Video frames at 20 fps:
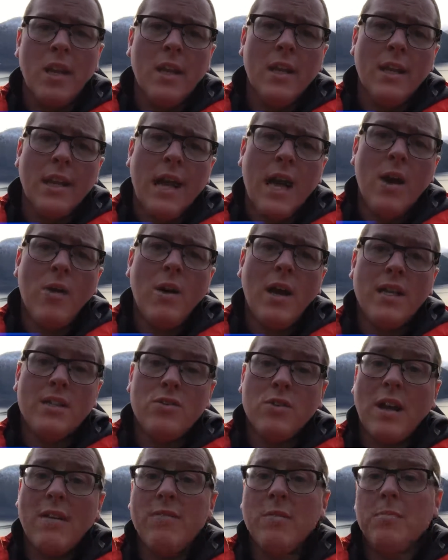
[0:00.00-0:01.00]
Now, I
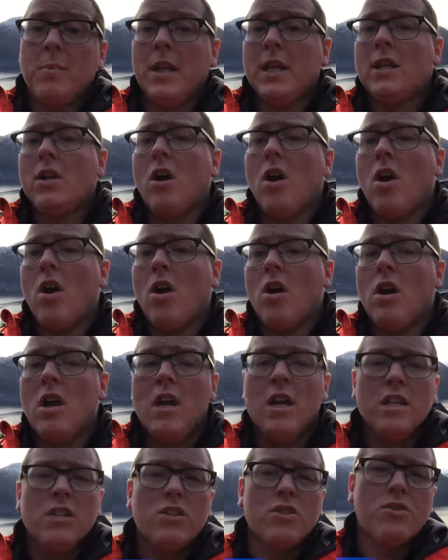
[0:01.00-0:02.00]
travelled by car,
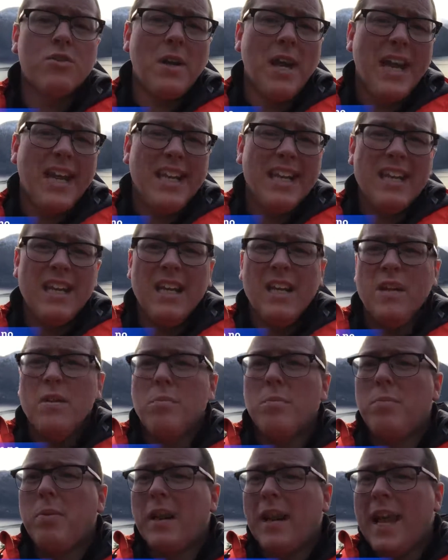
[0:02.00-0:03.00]
train,
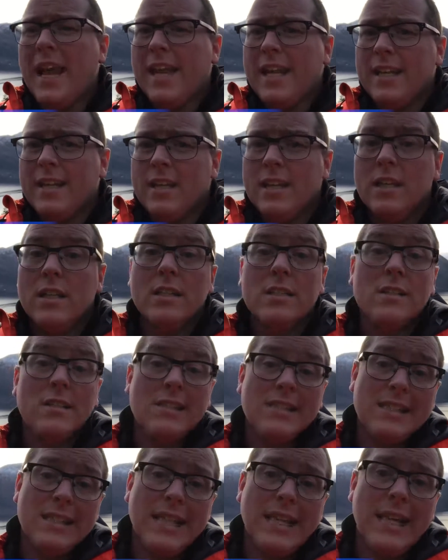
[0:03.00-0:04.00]
plane to
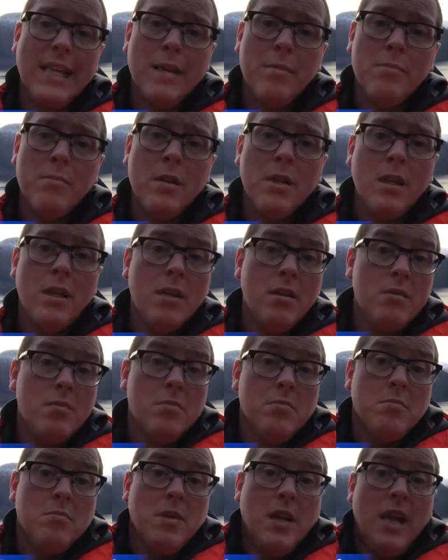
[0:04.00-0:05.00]
see him
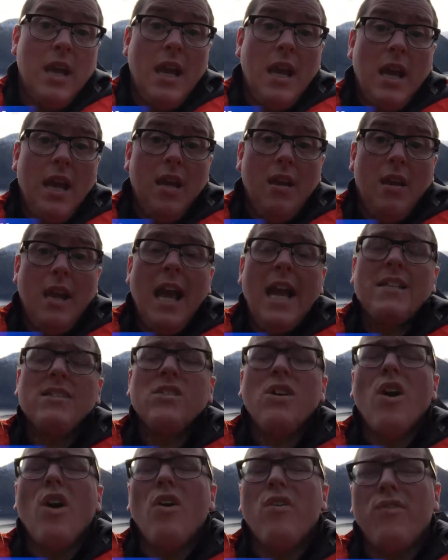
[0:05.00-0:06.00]
as
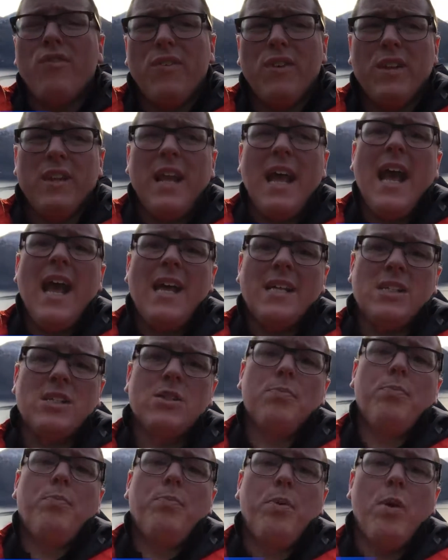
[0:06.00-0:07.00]
often as
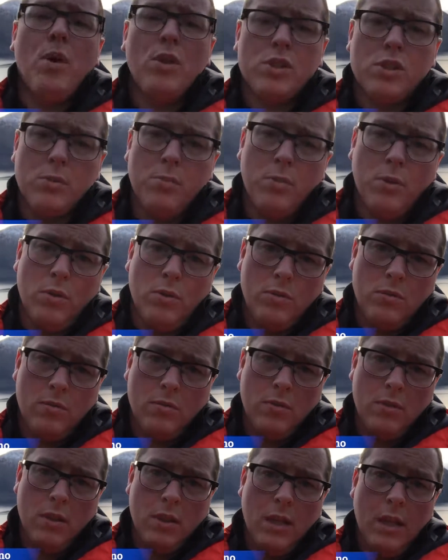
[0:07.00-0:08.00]
possible,
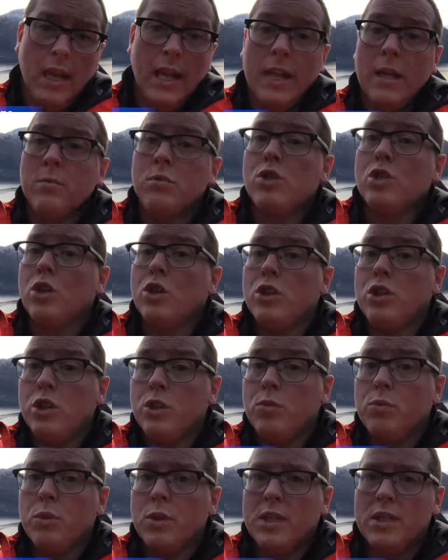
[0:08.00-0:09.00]
and I'm sure you
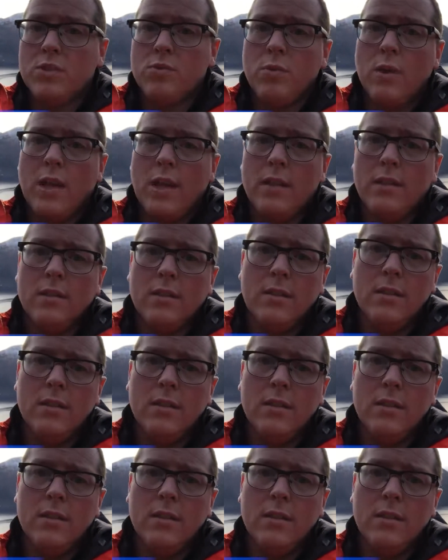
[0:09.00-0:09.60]
would as well.